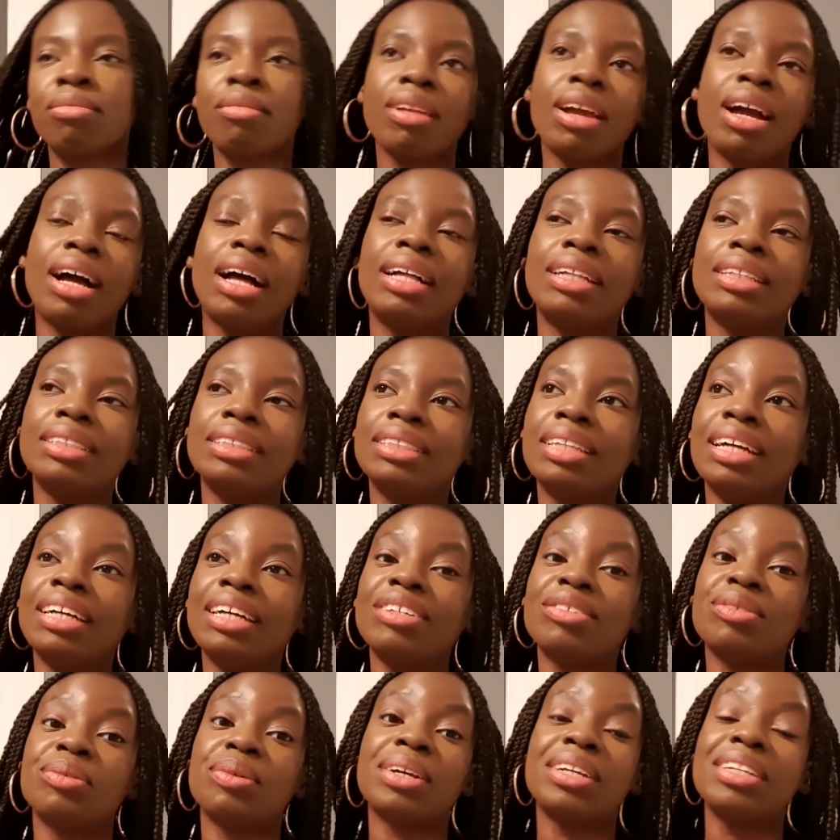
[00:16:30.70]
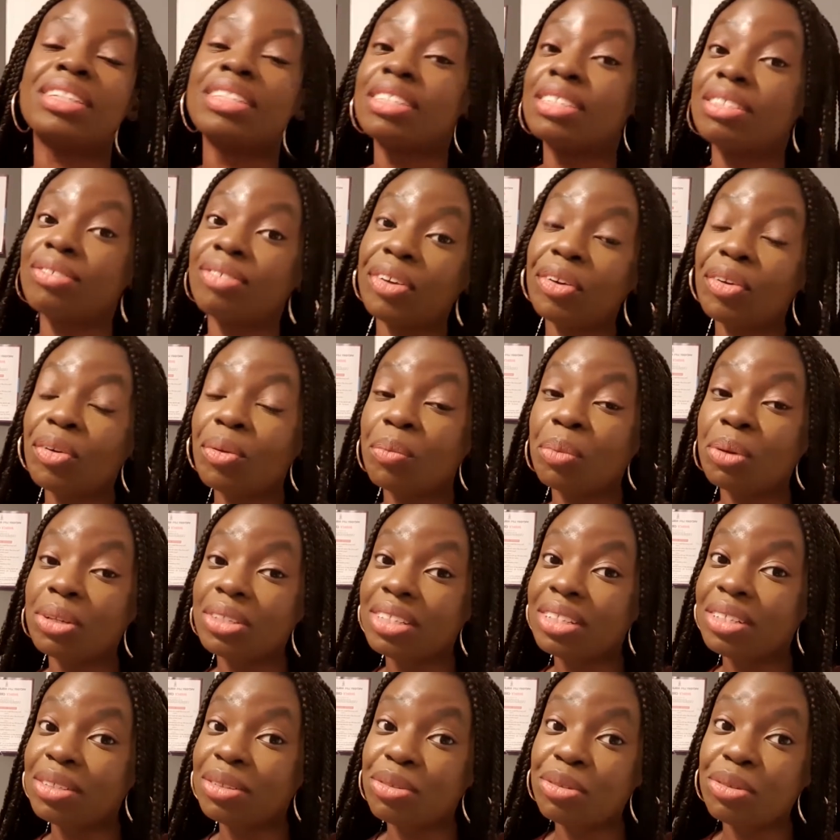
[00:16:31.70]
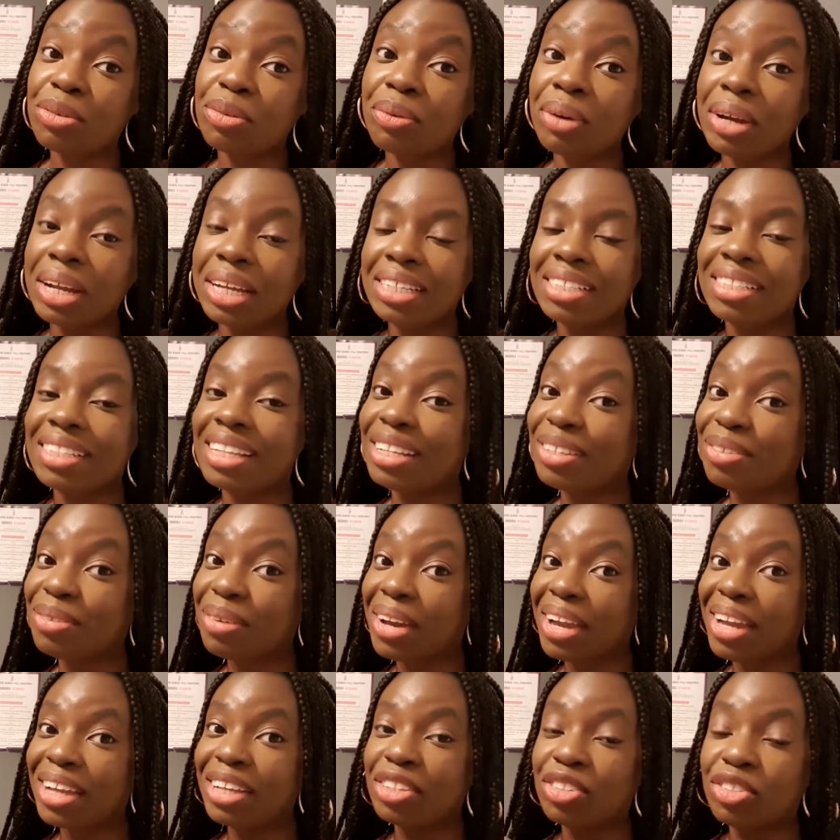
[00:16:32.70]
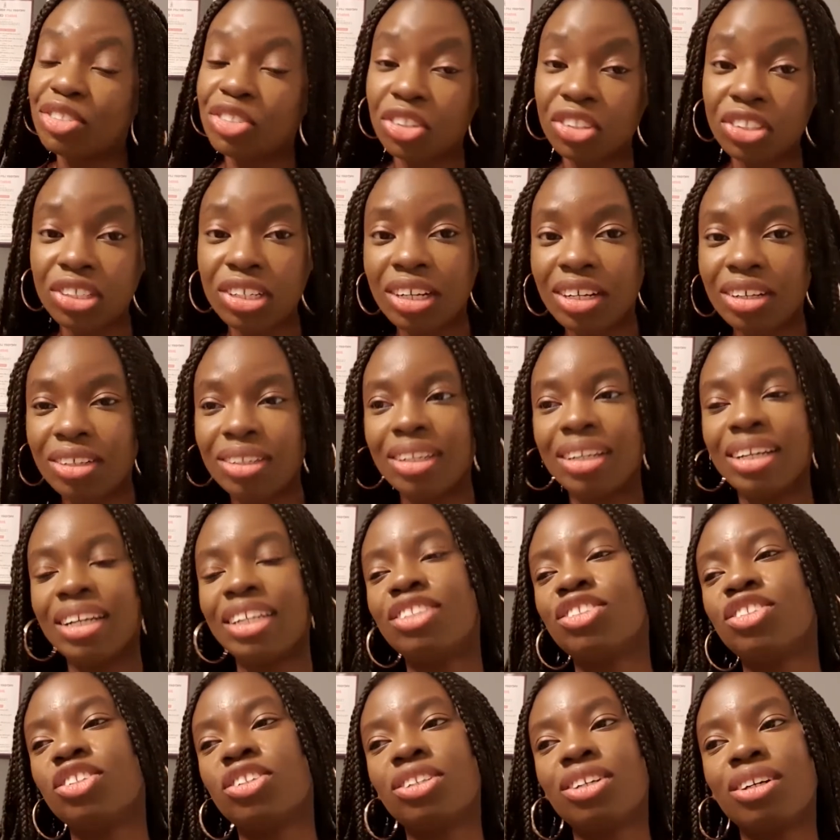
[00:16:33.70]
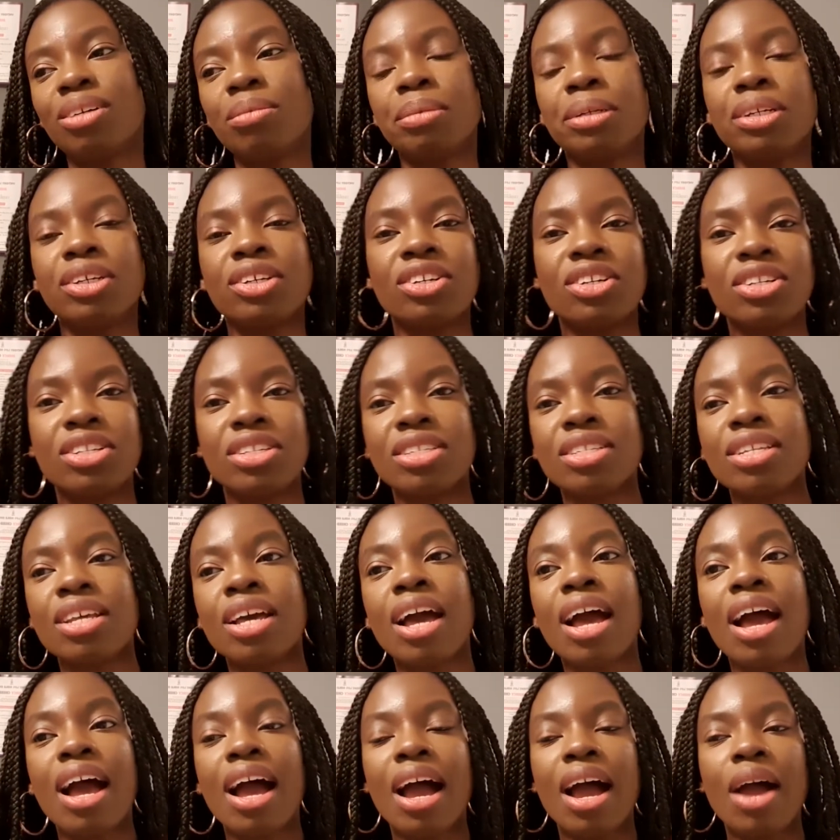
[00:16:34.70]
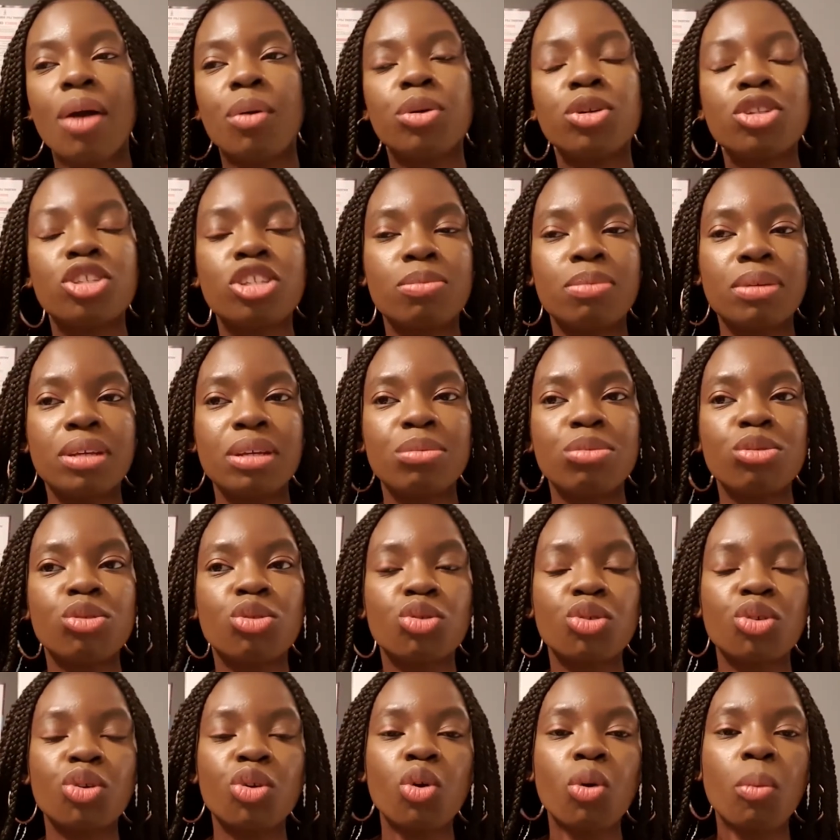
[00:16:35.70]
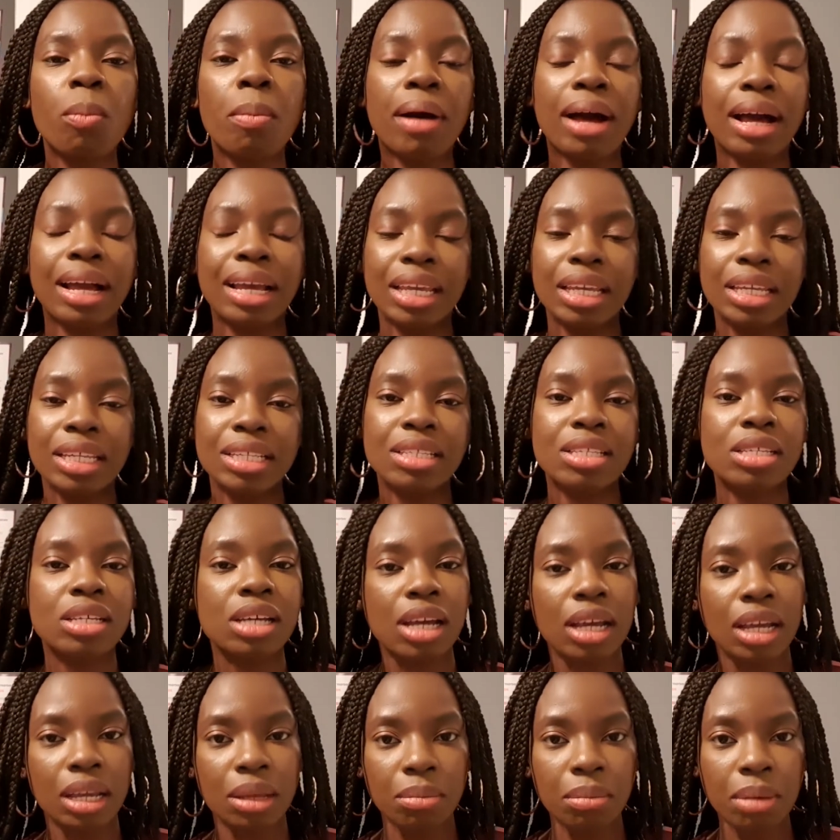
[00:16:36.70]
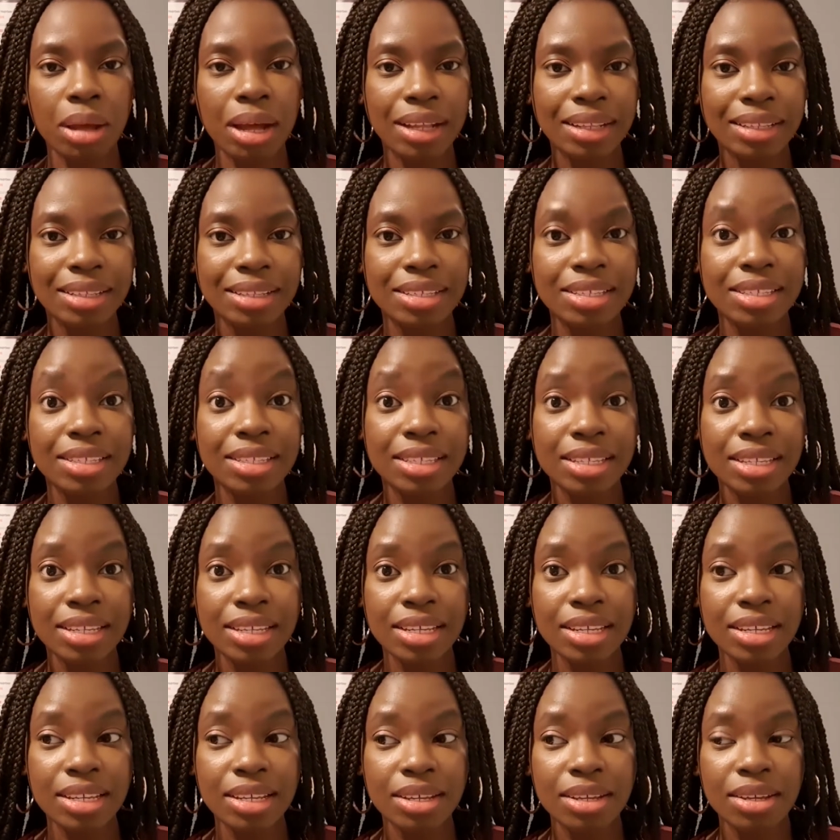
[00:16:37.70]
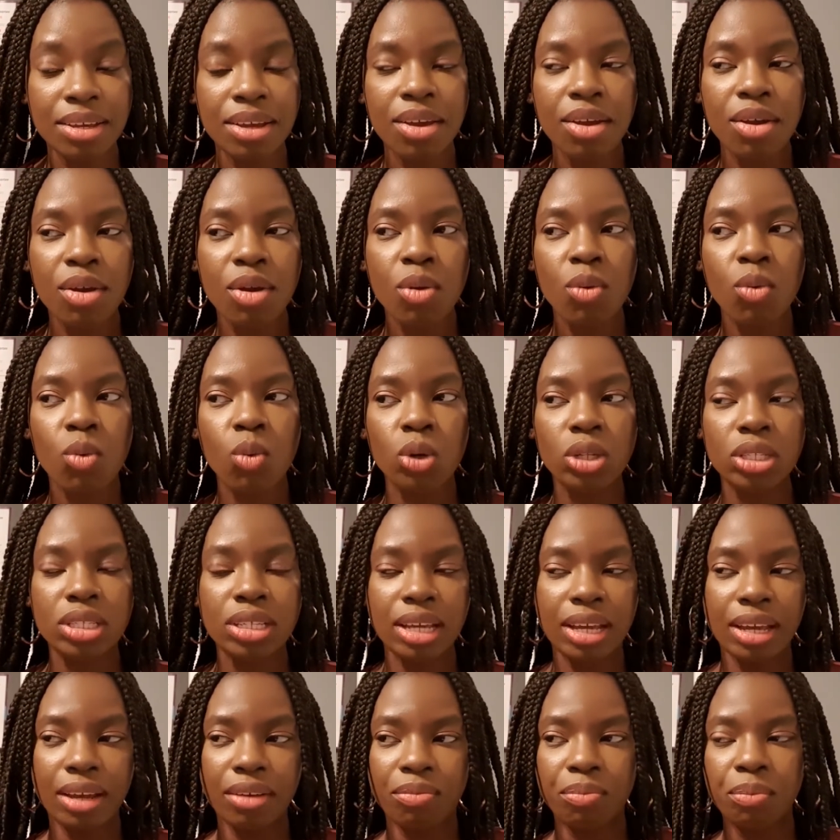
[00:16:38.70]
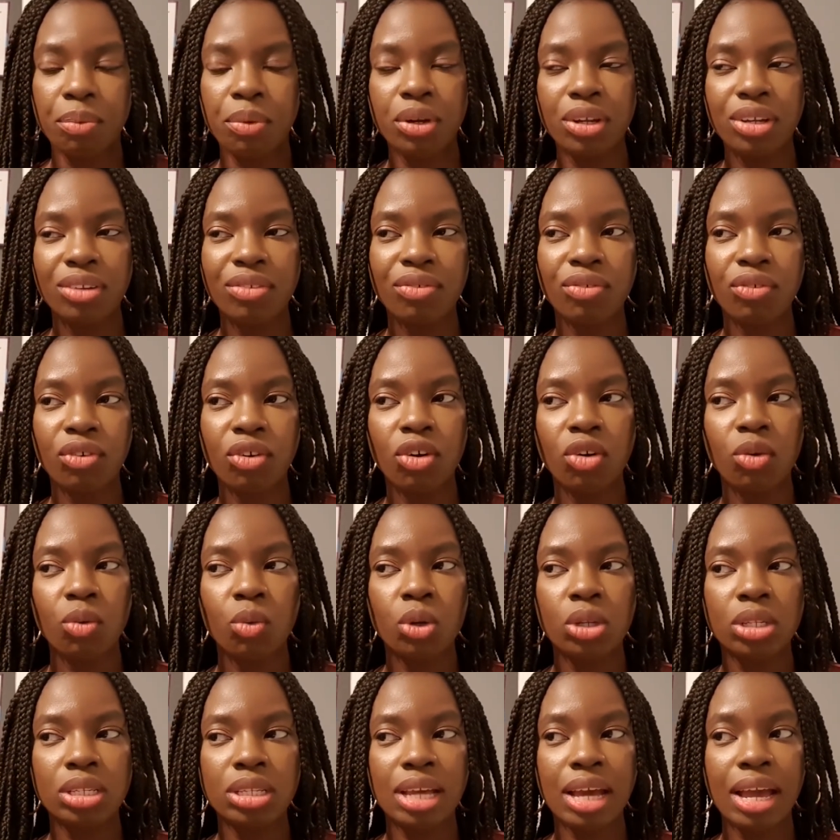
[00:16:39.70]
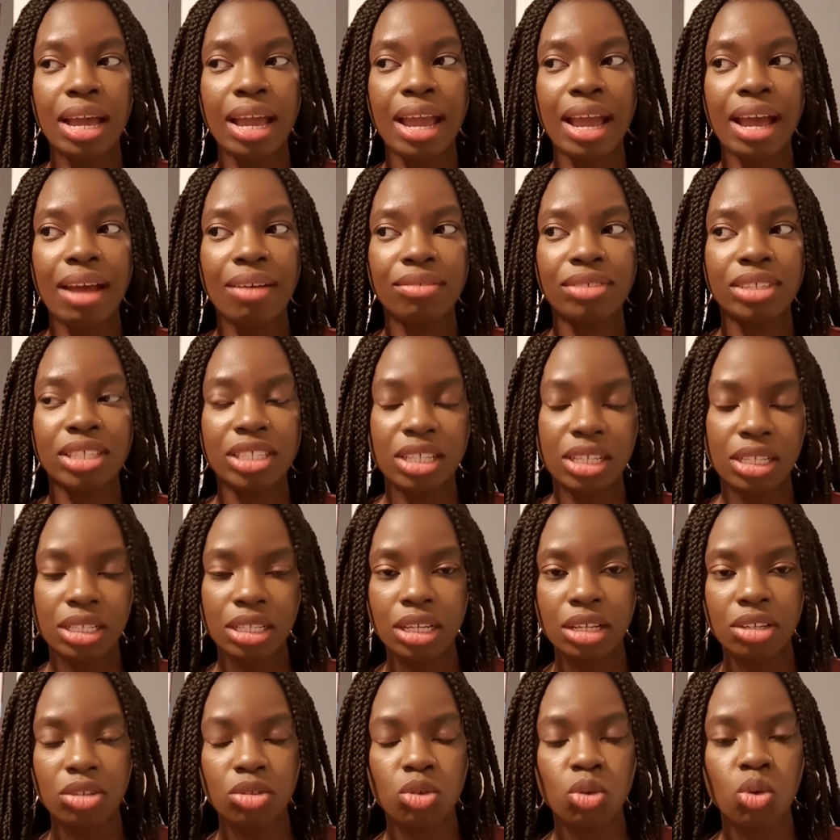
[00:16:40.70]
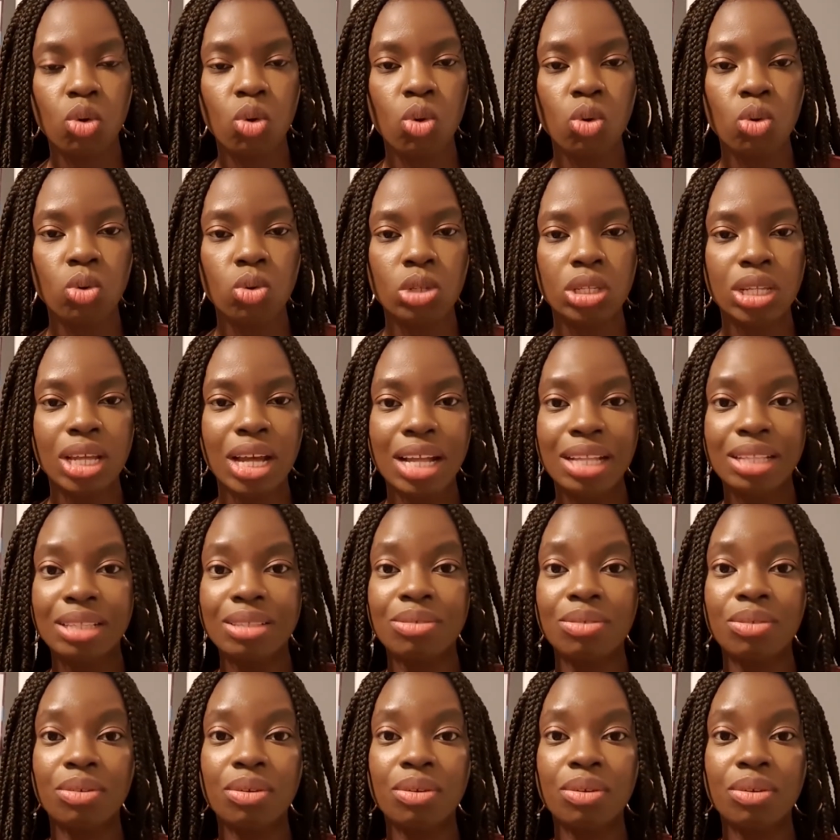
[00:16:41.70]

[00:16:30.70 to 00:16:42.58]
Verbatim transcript: And that's why it is very important to write. That's why I journal. I journal because I want to be able to go back in time and see what I have prayed for, what I have set as goals, and